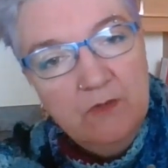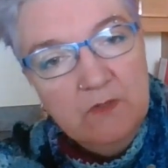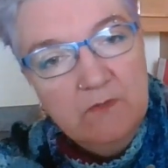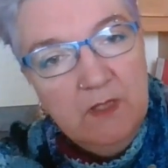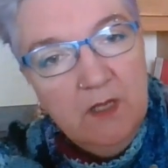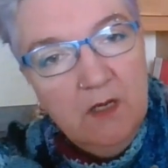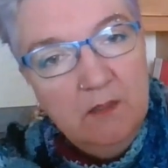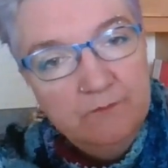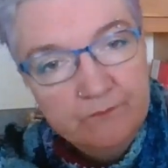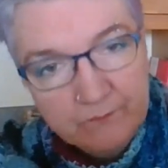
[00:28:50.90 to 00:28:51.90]
But it's a
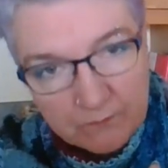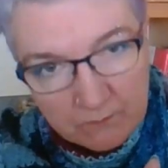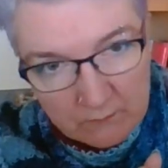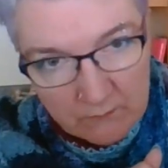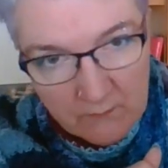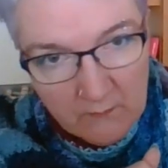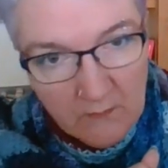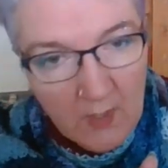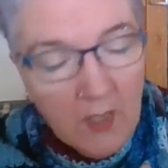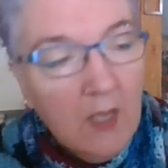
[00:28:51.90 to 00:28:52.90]
matter of whether I
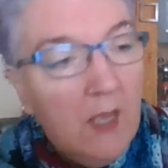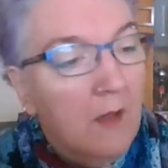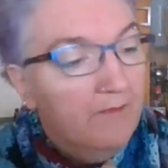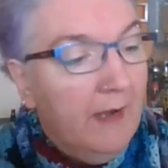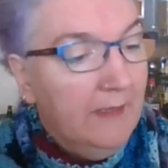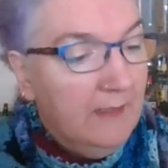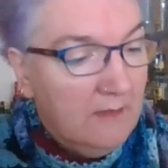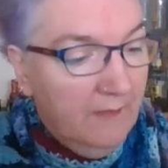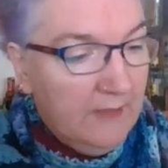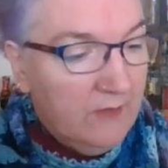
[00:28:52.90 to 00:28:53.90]
can be bothered to carry on with it
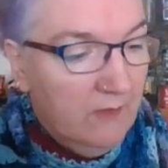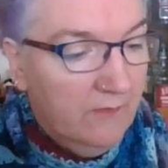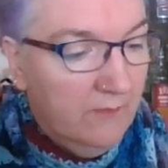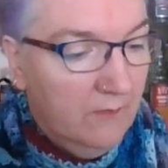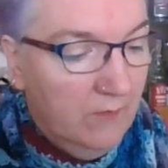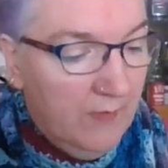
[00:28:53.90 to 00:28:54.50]
because it's so fiddly.